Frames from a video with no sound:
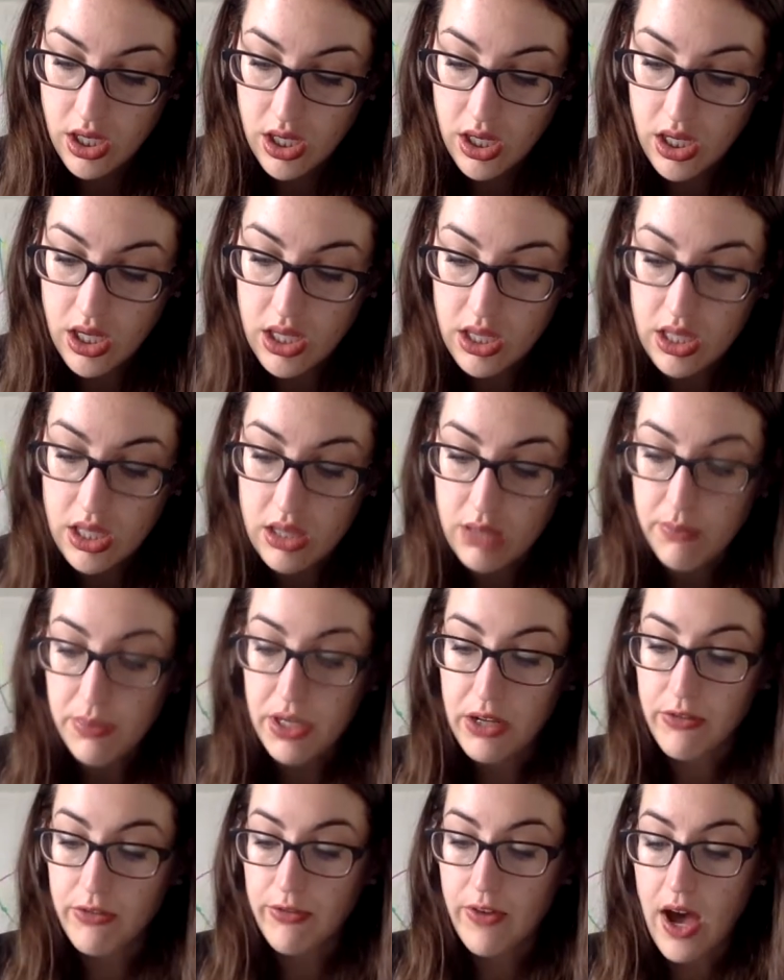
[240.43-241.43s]
And then the
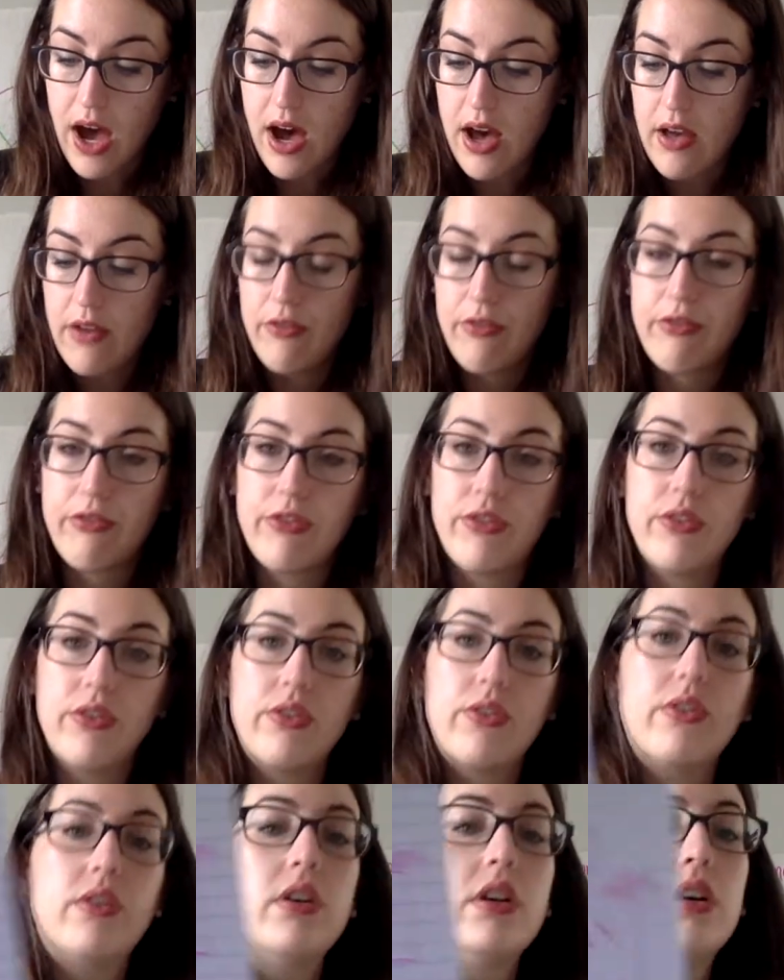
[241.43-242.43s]
big 5.
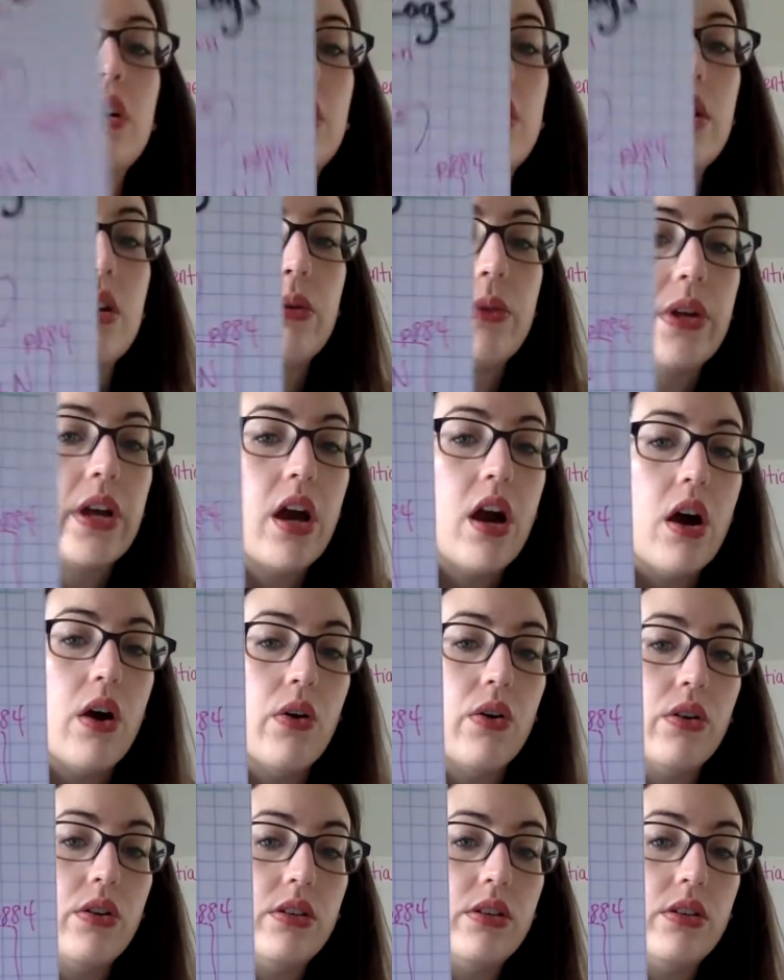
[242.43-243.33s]
There we go.